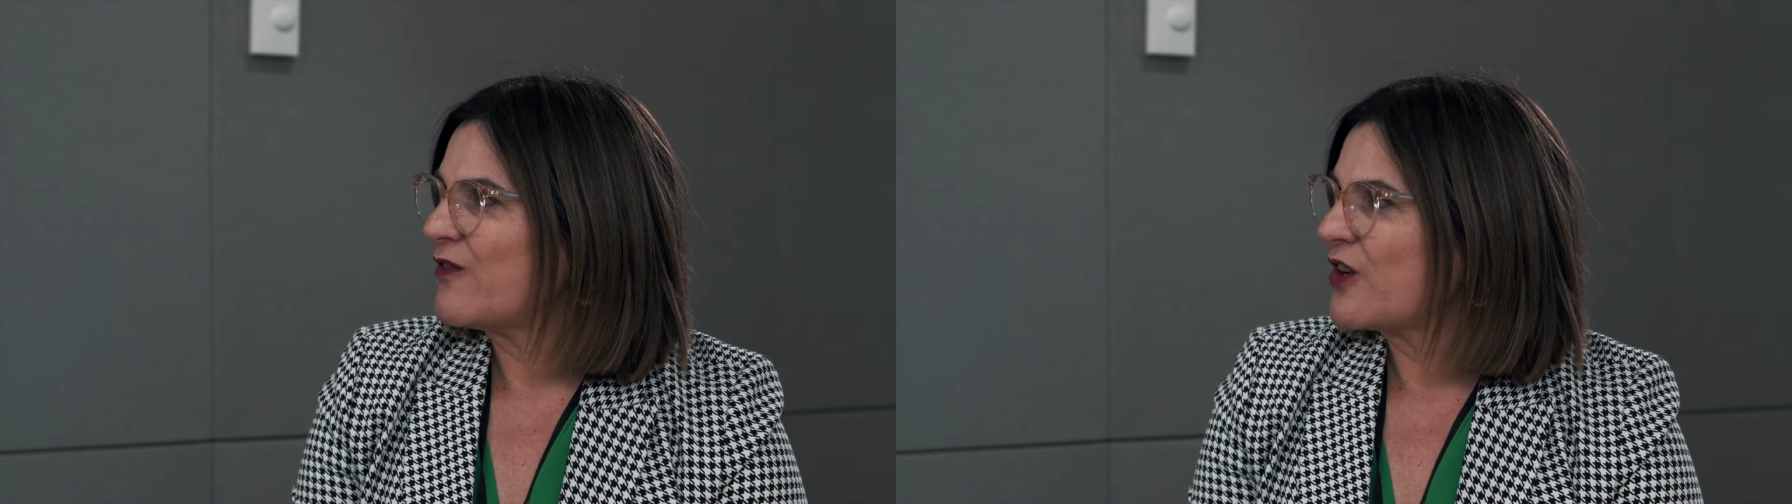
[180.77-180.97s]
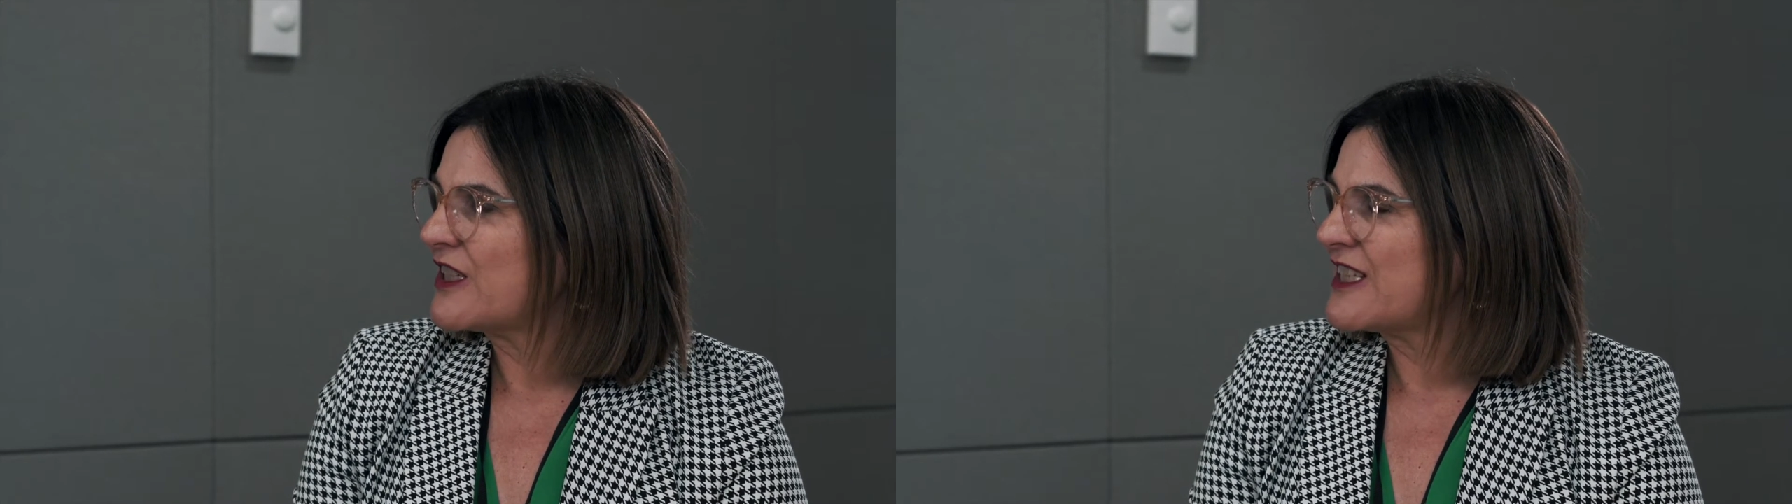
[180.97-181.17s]

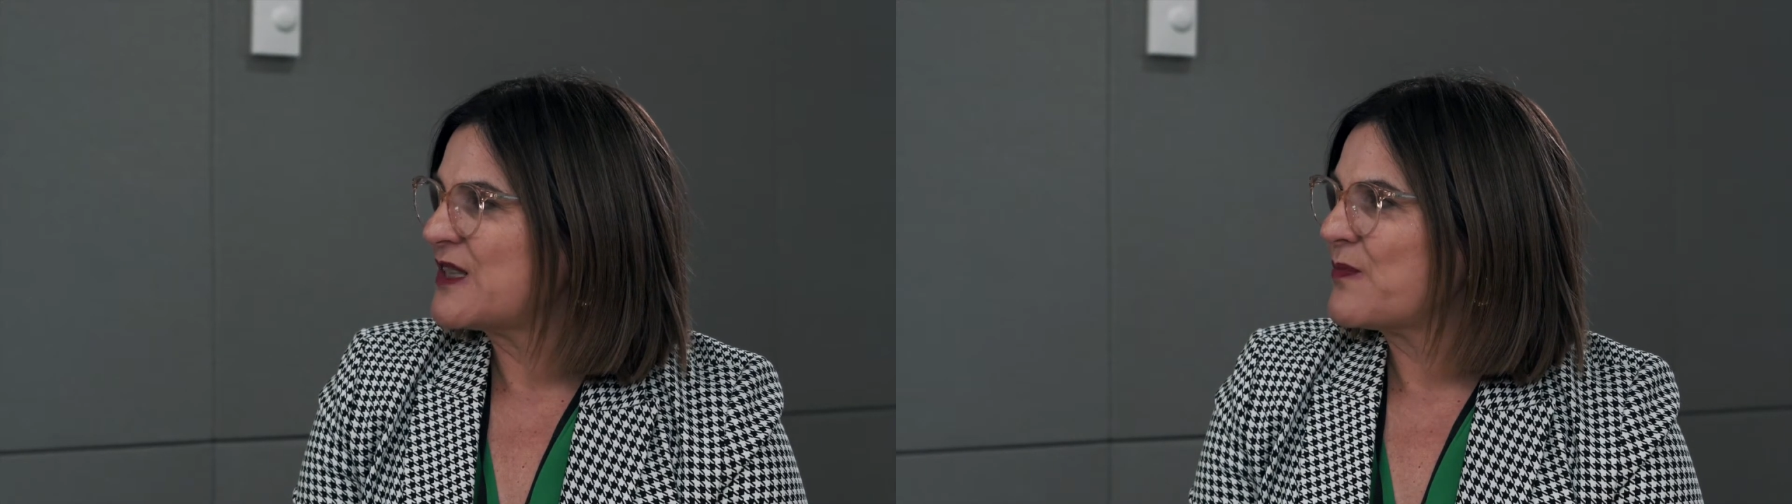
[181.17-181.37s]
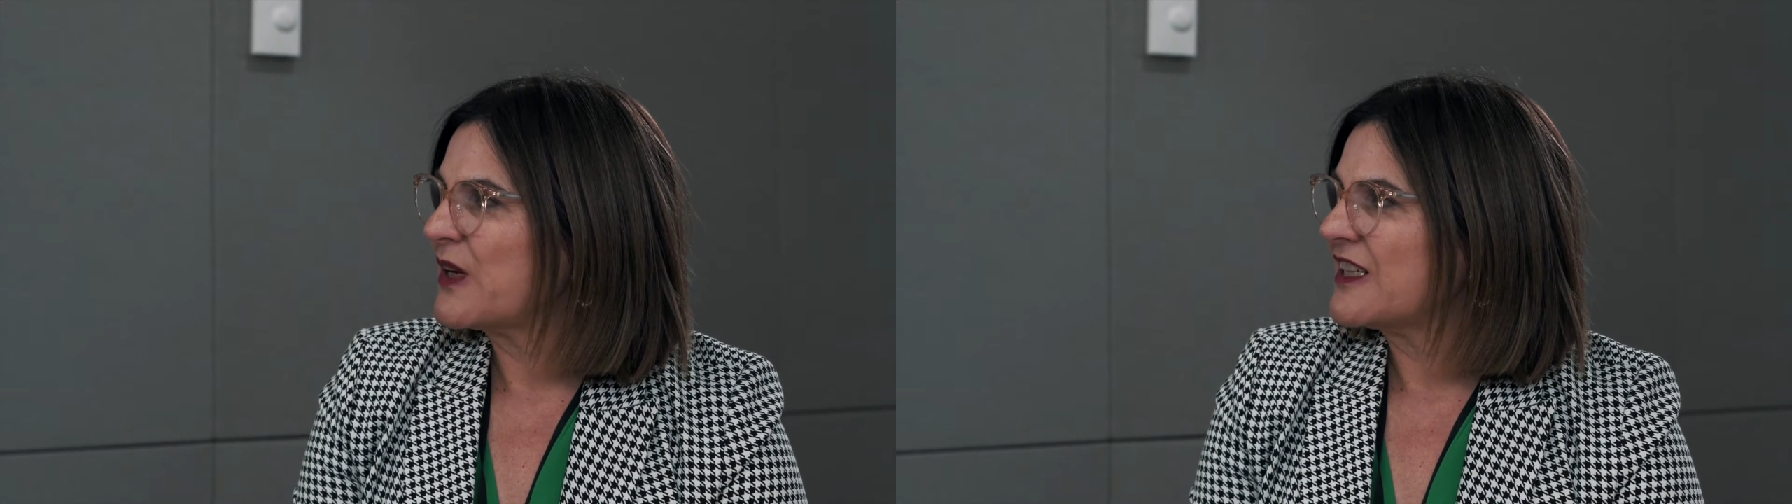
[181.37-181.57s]
you've got a
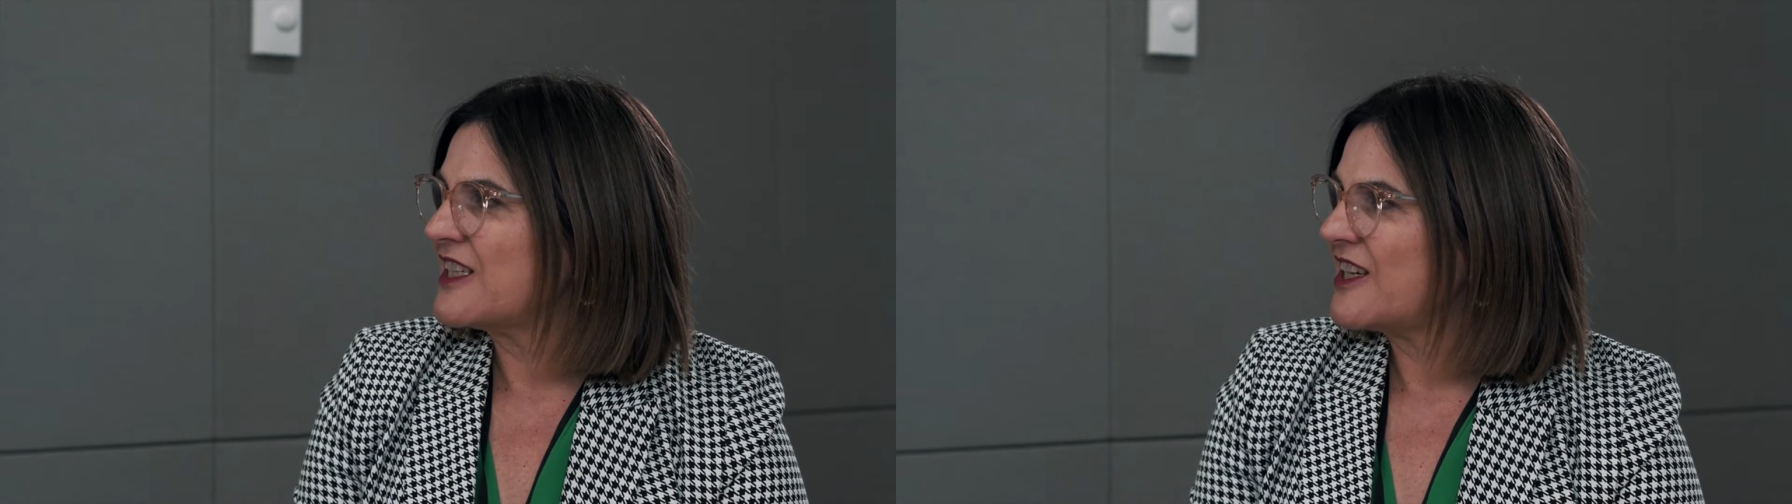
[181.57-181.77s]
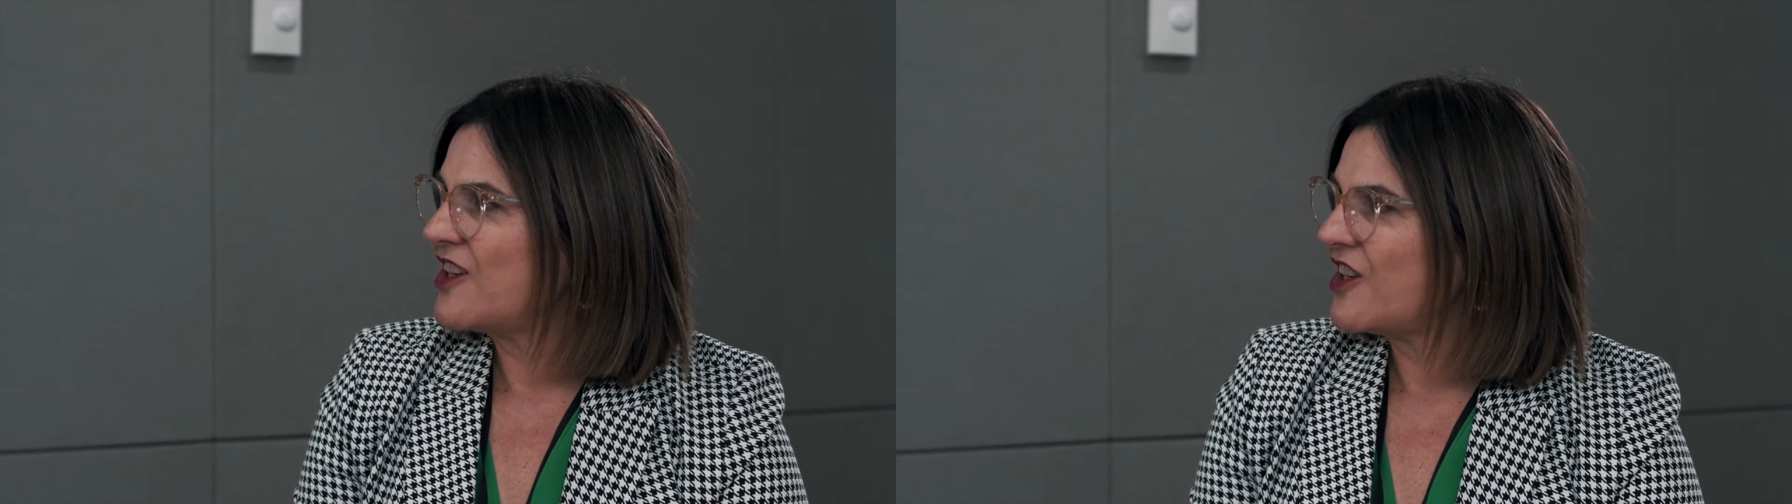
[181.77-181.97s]

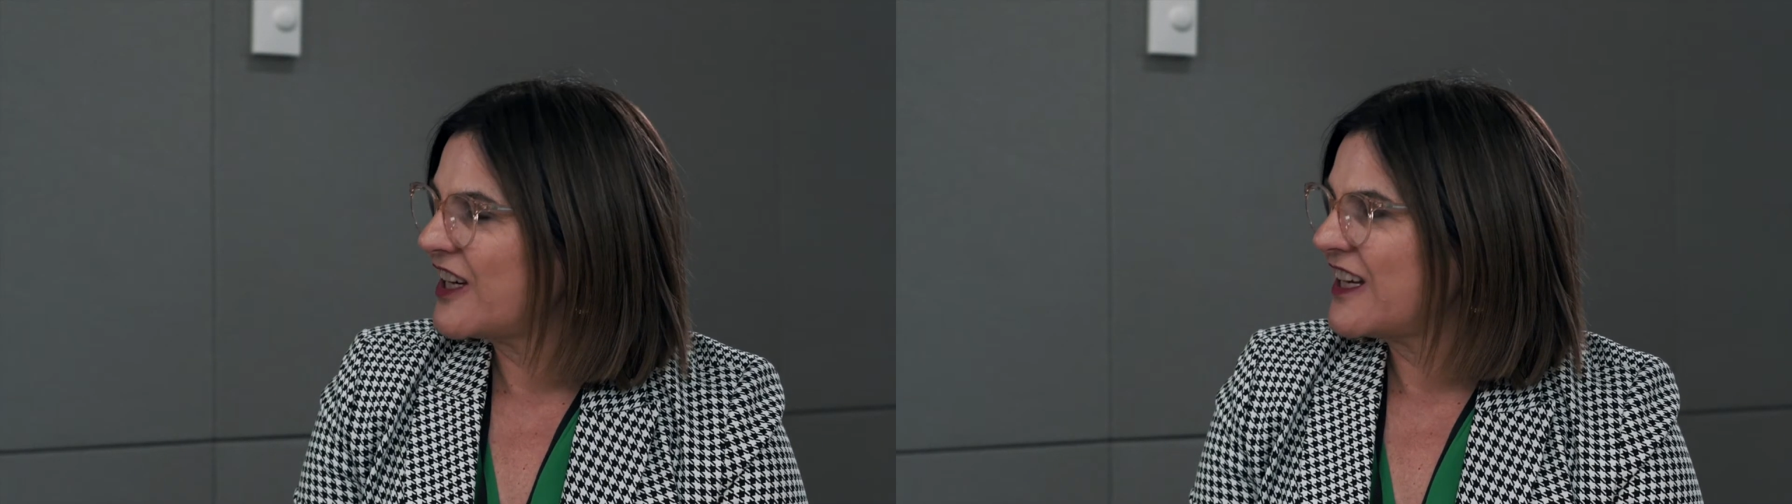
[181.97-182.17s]
disability, you're going to